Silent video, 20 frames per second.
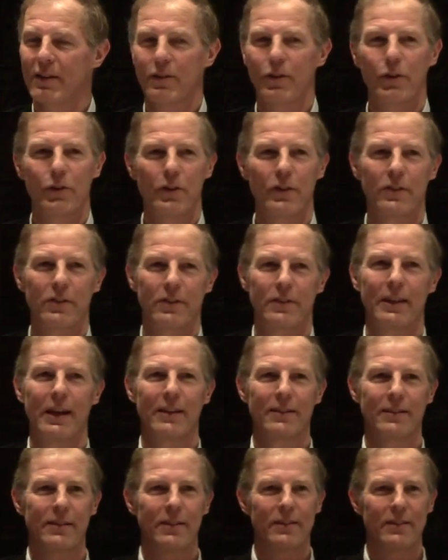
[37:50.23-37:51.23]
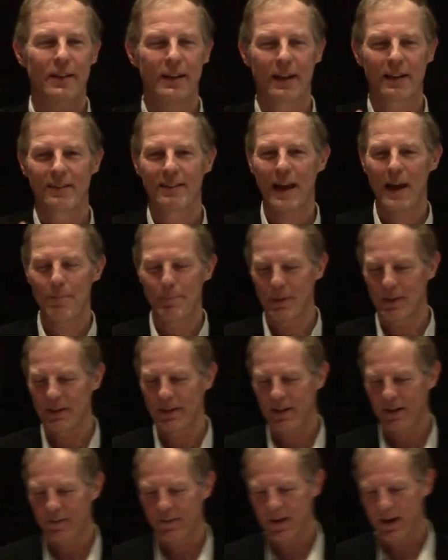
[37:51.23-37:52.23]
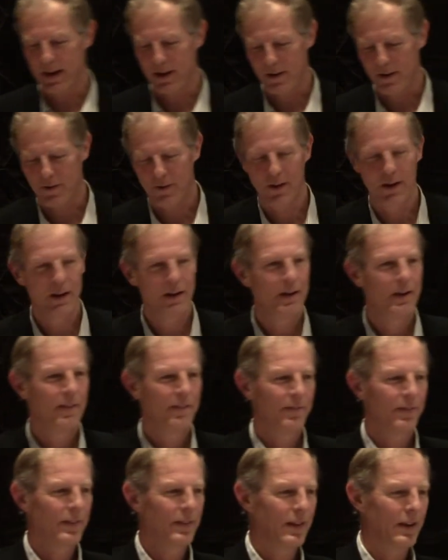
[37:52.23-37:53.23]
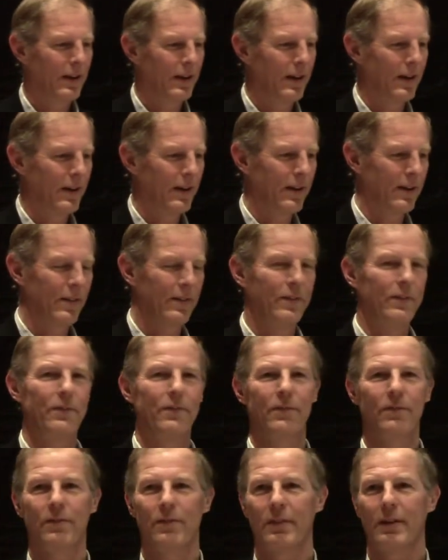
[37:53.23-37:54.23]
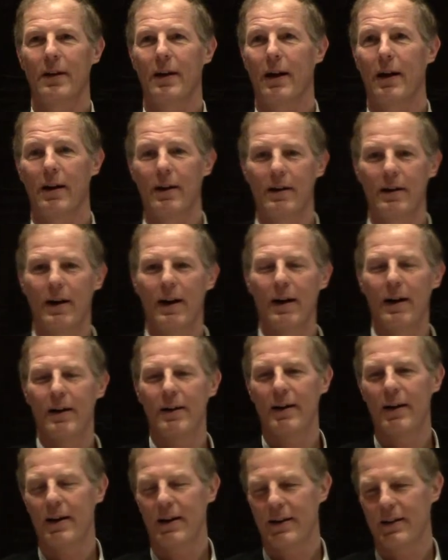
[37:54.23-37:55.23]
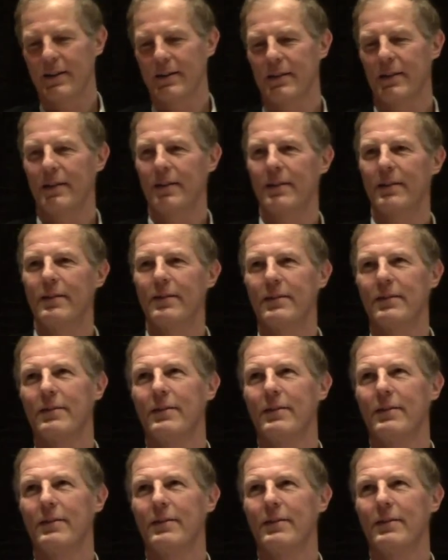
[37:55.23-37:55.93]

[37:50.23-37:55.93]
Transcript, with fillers: So there's, that's just an example of how um, our, our, uh,